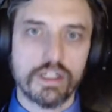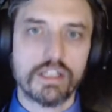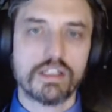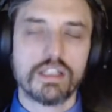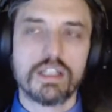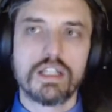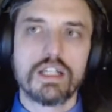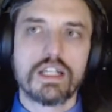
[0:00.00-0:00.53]
it.
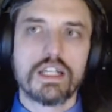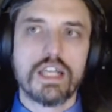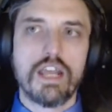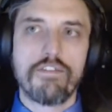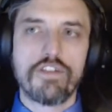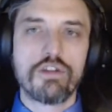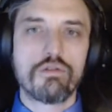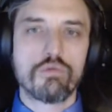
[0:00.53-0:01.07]

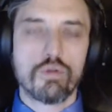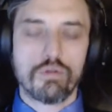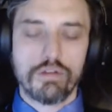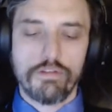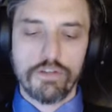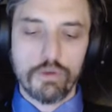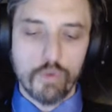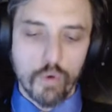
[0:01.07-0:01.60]
If you
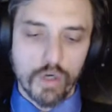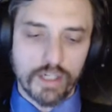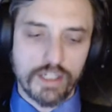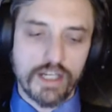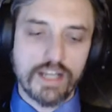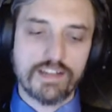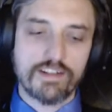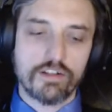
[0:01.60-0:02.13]
if you
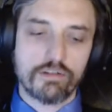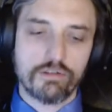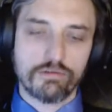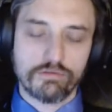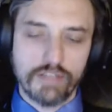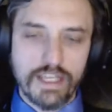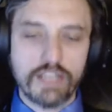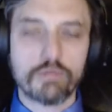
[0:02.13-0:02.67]
organize the
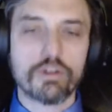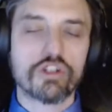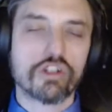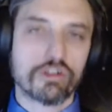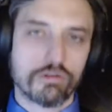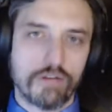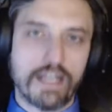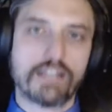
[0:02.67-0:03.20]
language
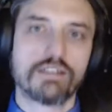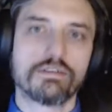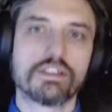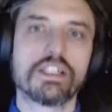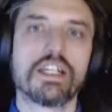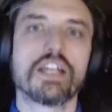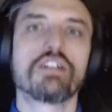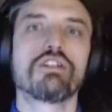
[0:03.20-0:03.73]

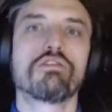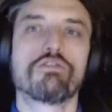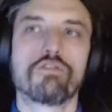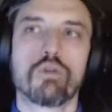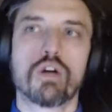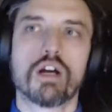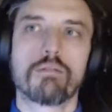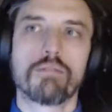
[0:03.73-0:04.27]
correctly and you
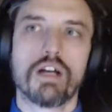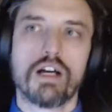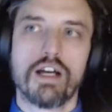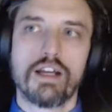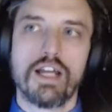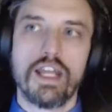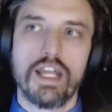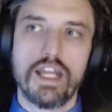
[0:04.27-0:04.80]
form
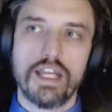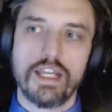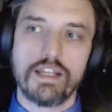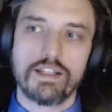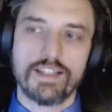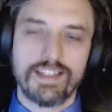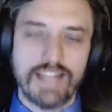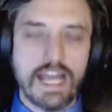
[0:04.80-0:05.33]

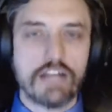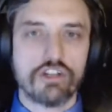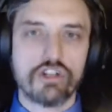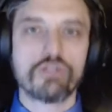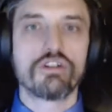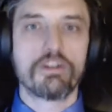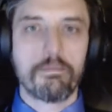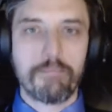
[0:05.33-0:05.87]
a
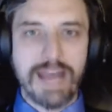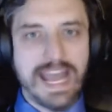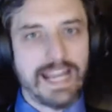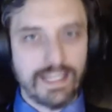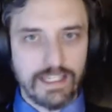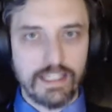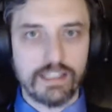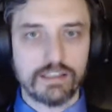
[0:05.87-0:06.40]
statute to
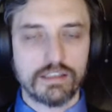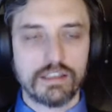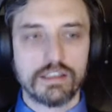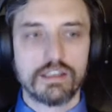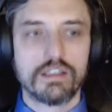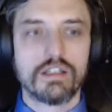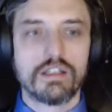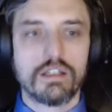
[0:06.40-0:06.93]
back it,
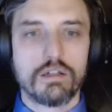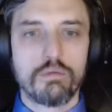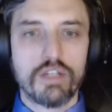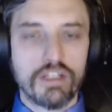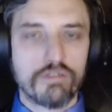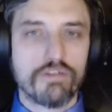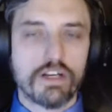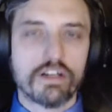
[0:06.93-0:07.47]
we
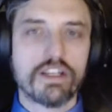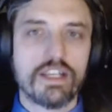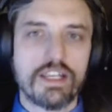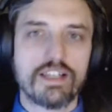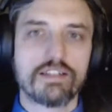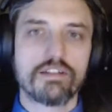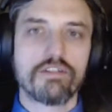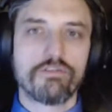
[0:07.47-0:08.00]
could very
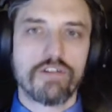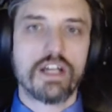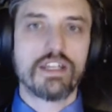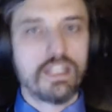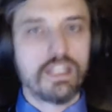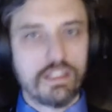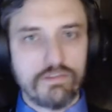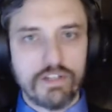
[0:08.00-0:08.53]
easily fund
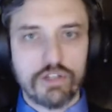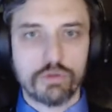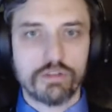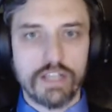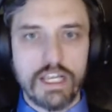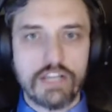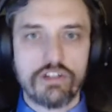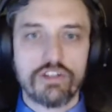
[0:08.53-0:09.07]

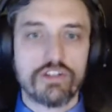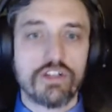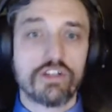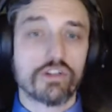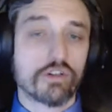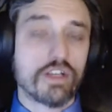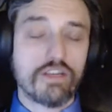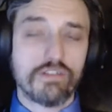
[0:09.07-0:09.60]
individual
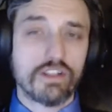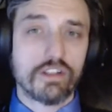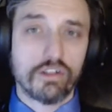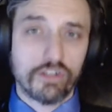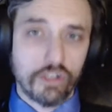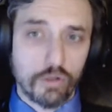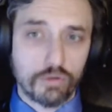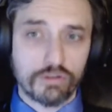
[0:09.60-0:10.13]
agencies or even
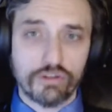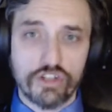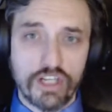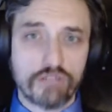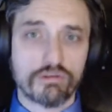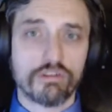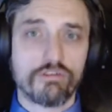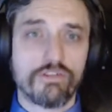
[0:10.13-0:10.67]
the total
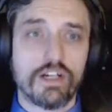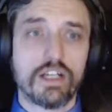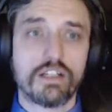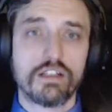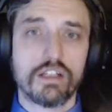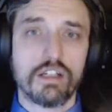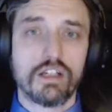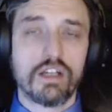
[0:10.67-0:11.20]
general
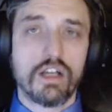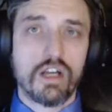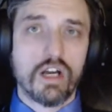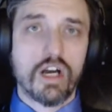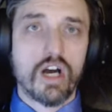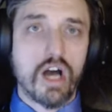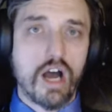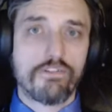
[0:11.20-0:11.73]
fund
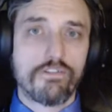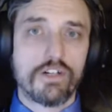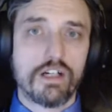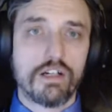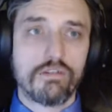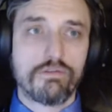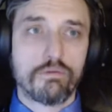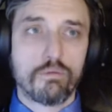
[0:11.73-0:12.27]
off
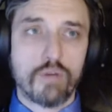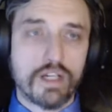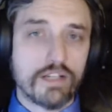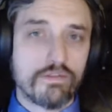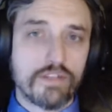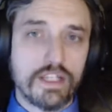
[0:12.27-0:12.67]
of one of